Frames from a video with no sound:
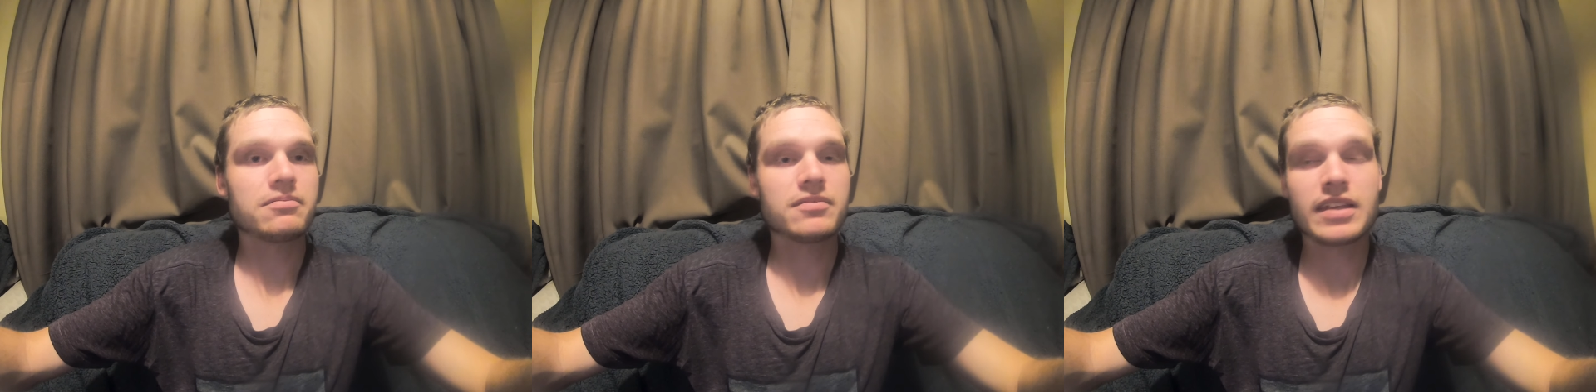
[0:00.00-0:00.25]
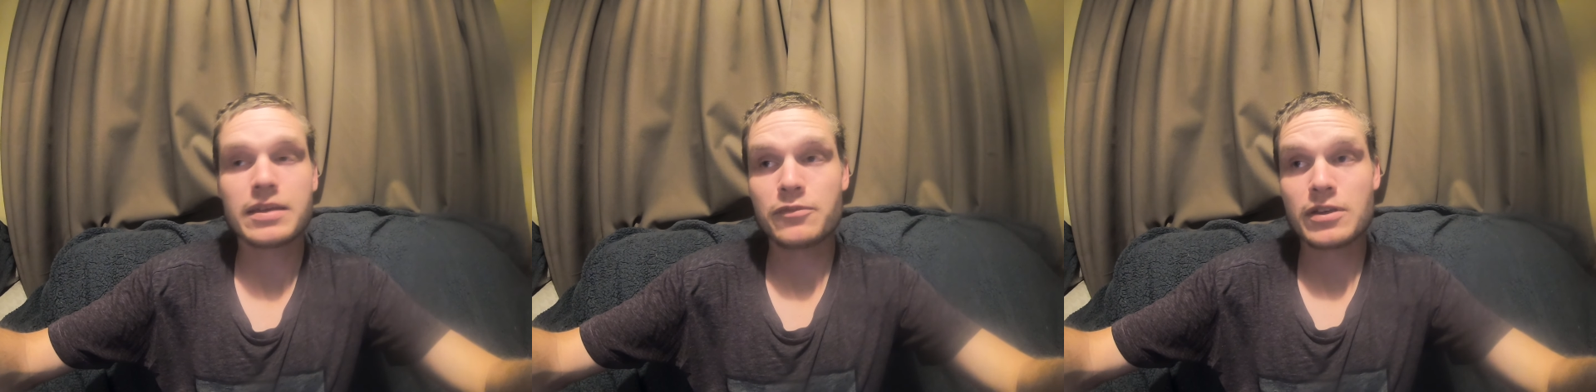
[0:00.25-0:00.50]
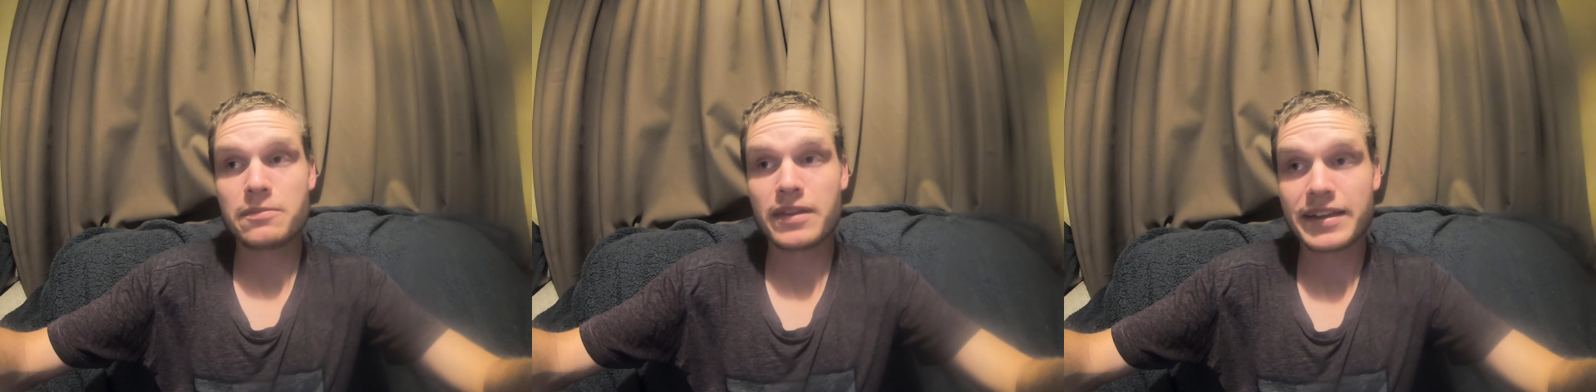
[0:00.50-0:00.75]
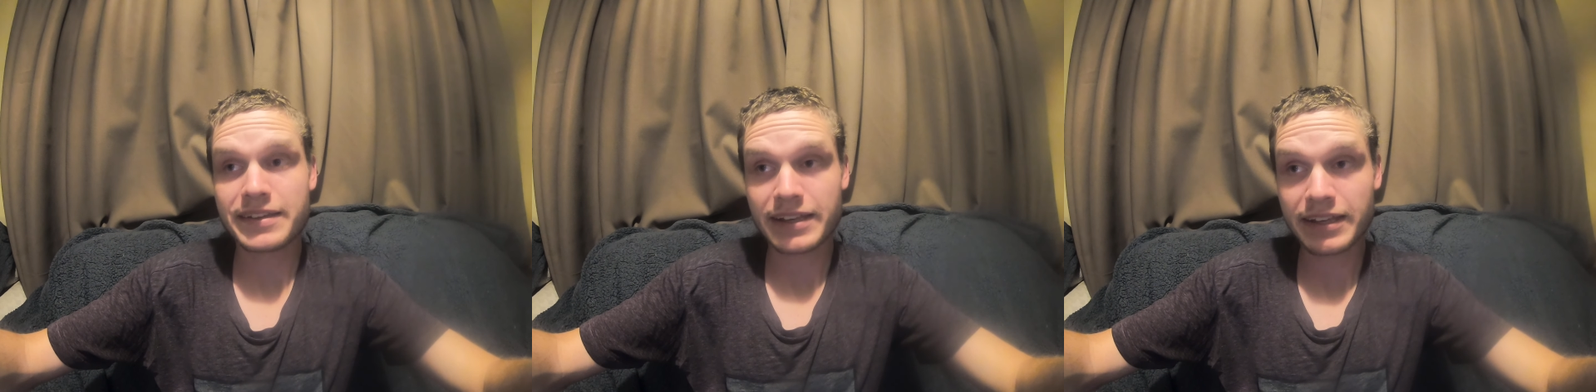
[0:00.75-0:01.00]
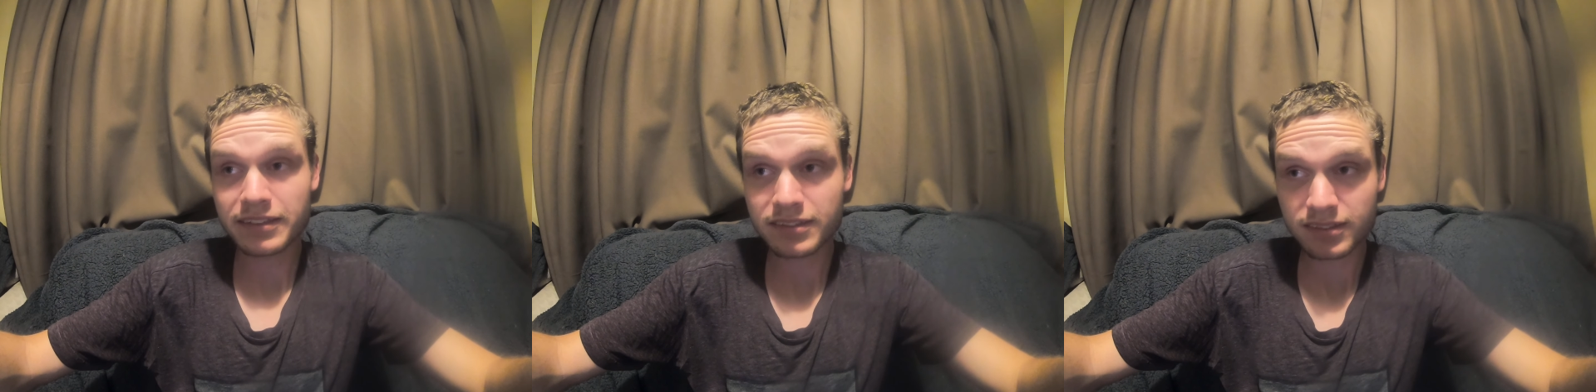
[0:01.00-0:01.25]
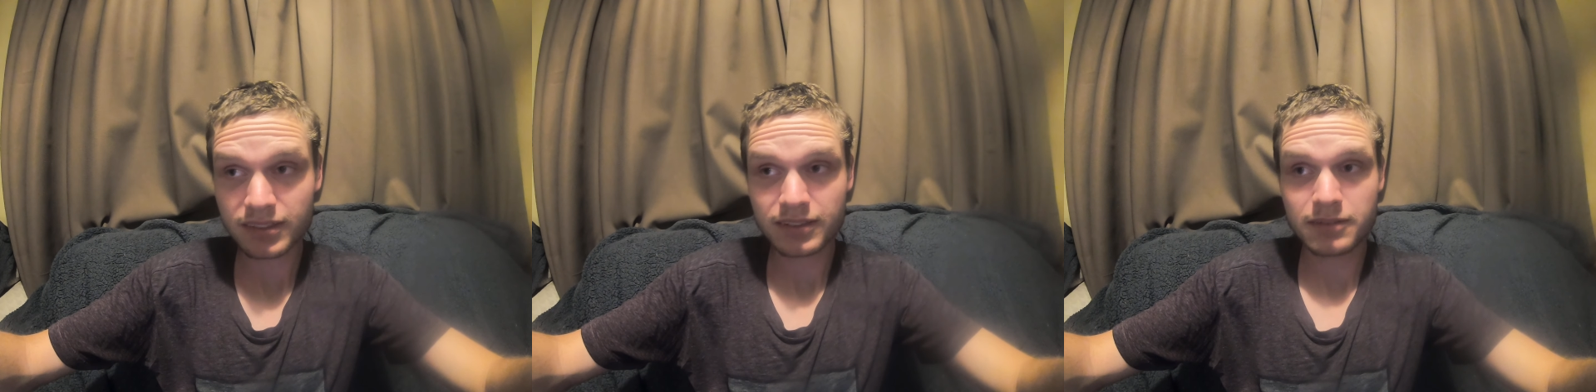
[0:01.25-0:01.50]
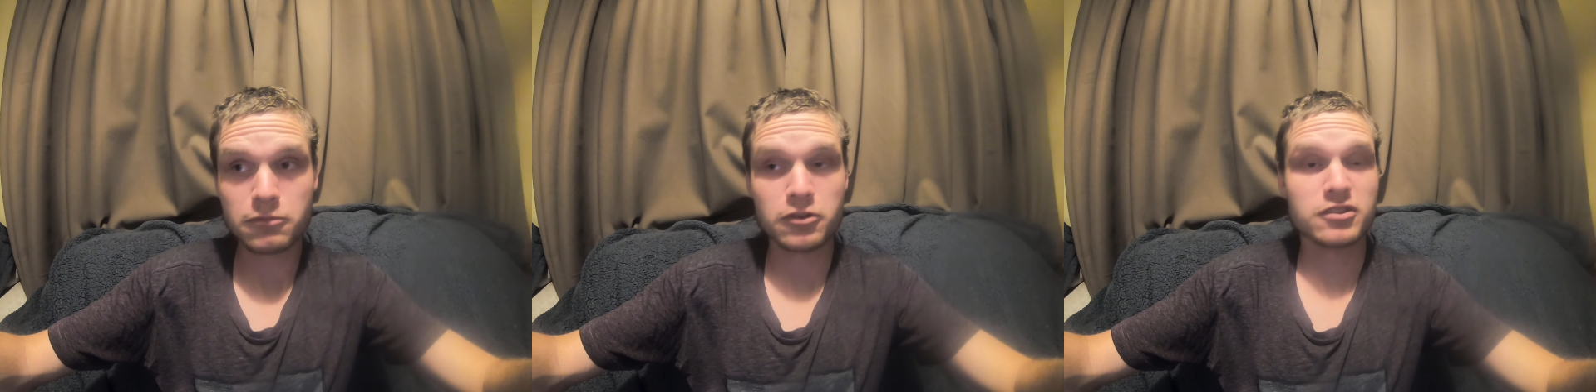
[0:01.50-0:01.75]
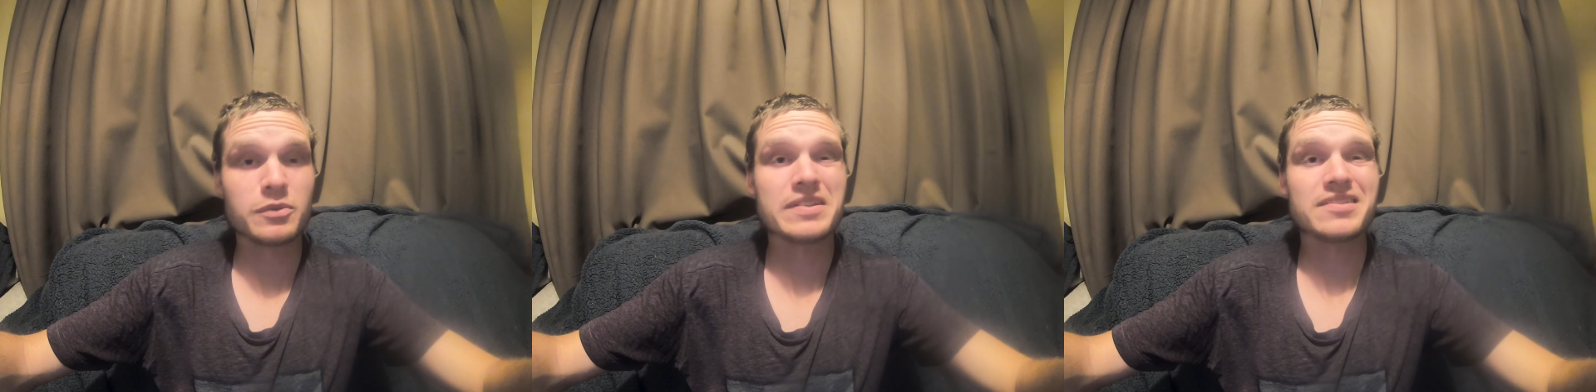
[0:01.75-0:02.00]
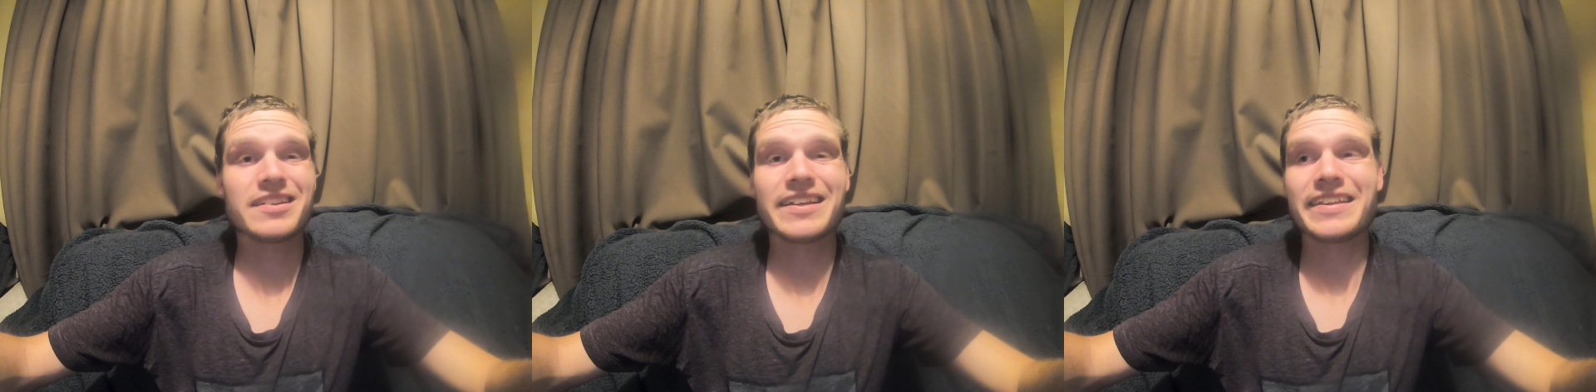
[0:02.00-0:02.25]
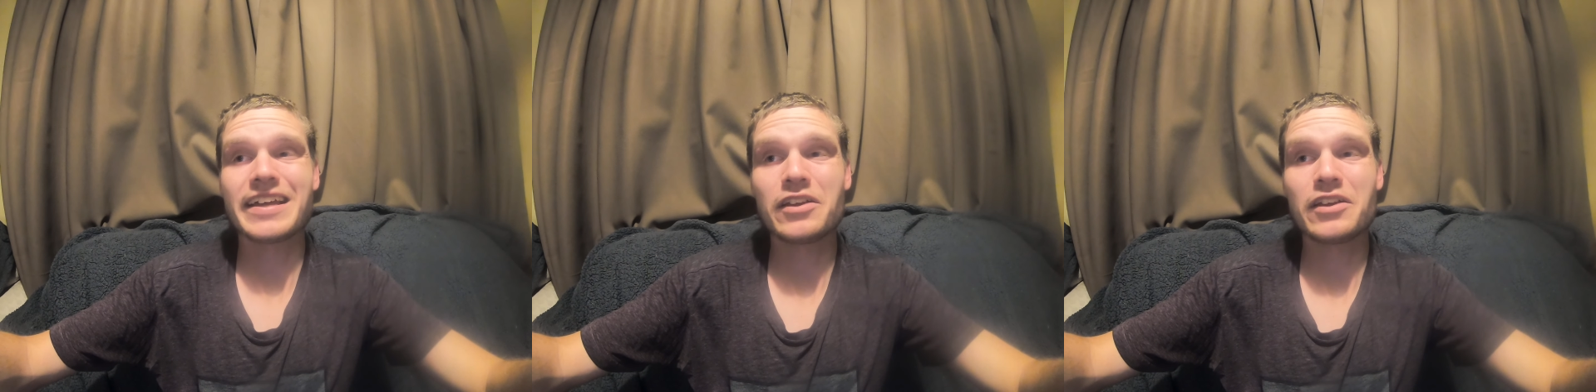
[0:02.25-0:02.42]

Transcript: team we're playing against, most recently they